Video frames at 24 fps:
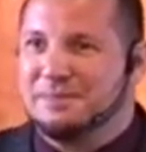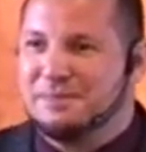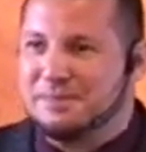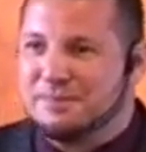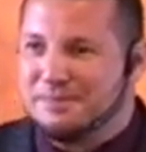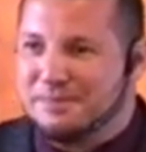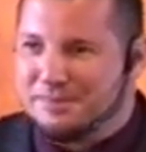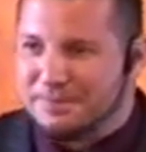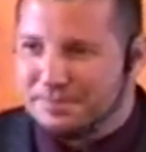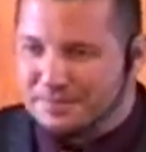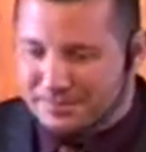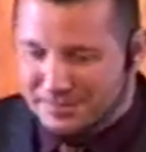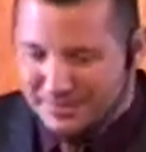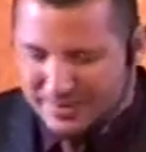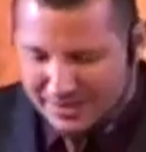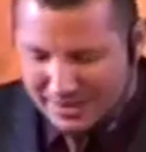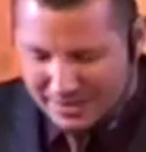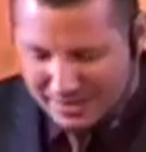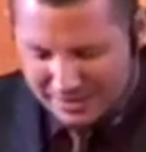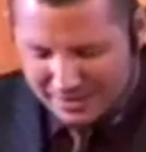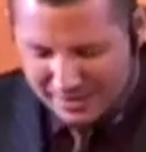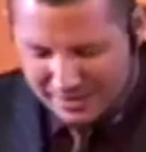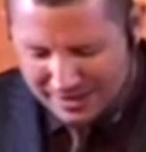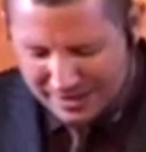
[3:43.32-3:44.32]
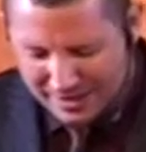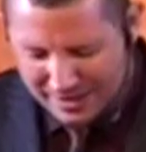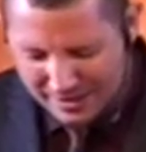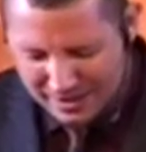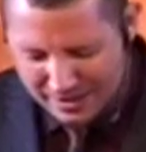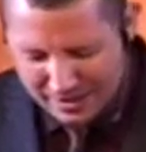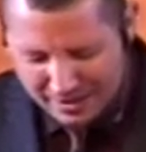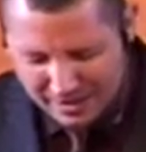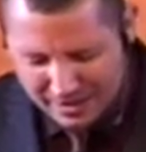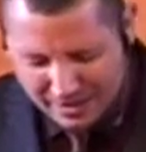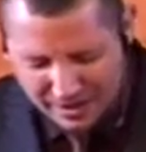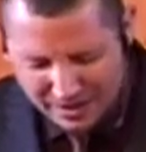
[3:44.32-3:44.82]

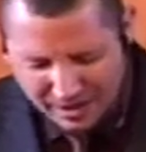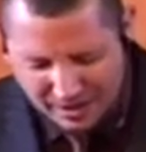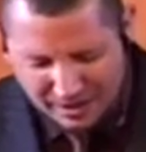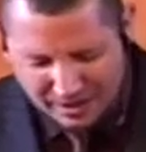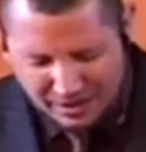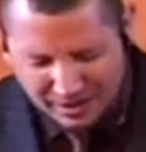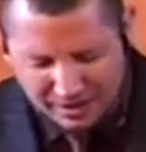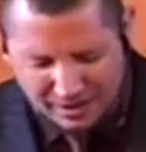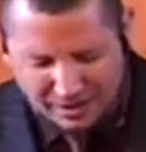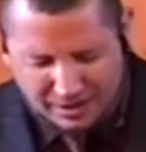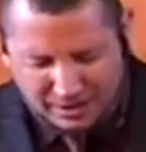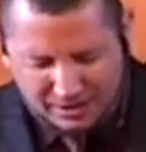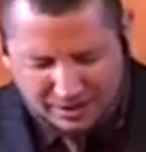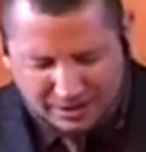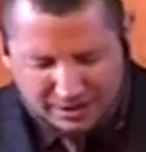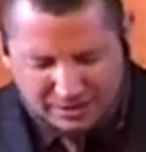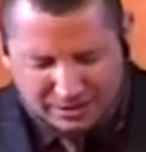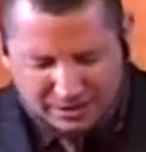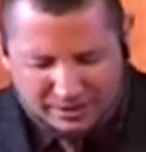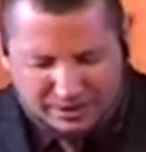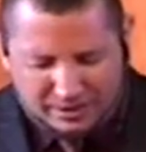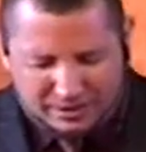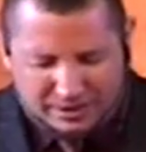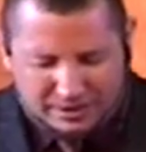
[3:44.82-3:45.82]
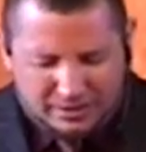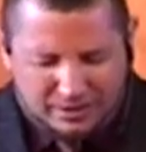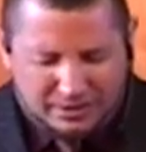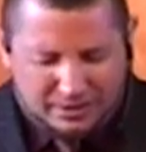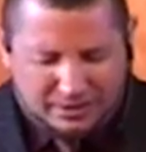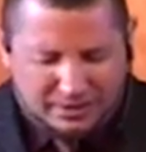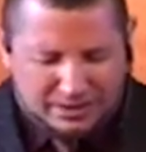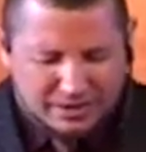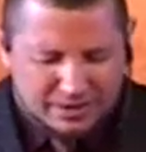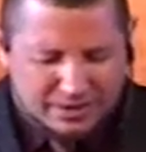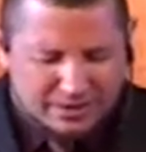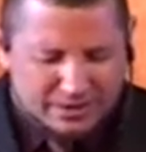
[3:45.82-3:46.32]

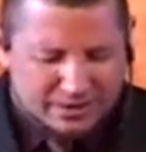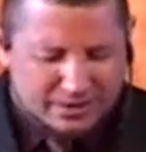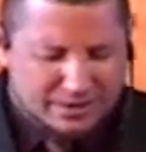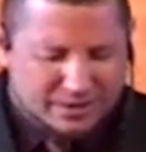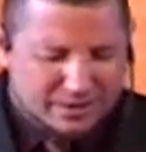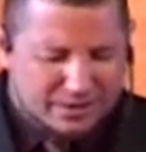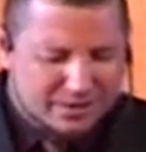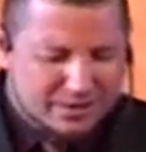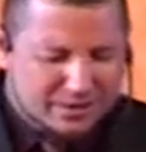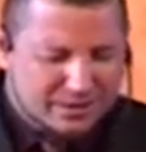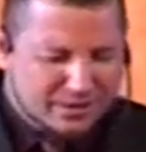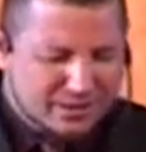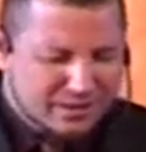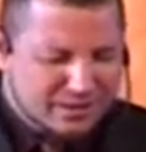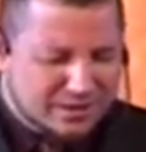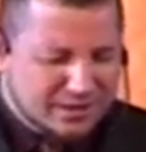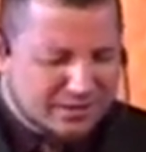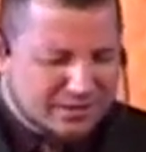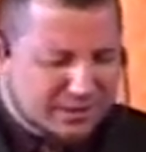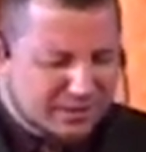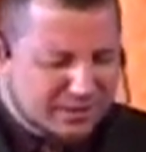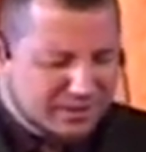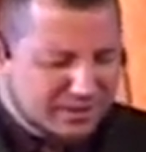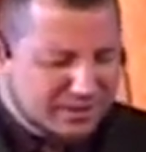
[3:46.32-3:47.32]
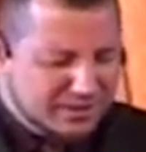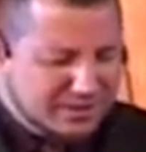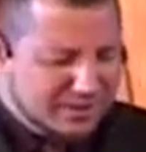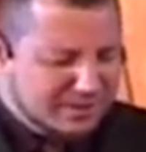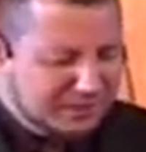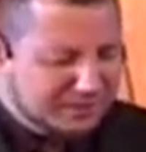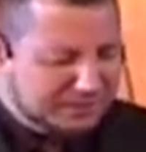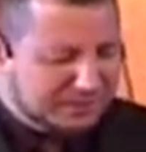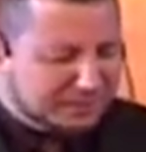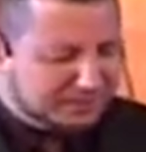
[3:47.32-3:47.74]
No one is speaking in this clip.